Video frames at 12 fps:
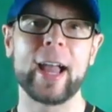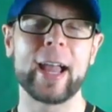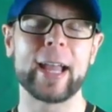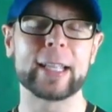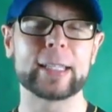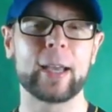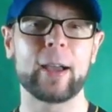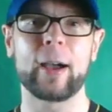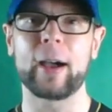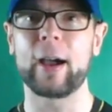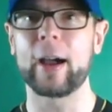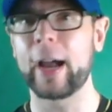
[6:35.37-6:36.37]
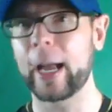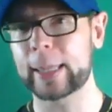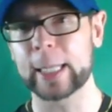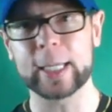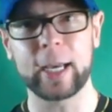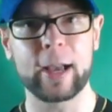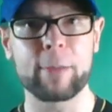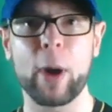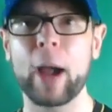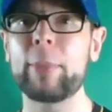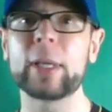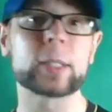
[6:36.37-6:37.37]
And at the
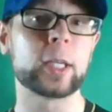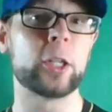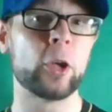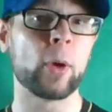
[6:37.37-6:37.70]
time, I basically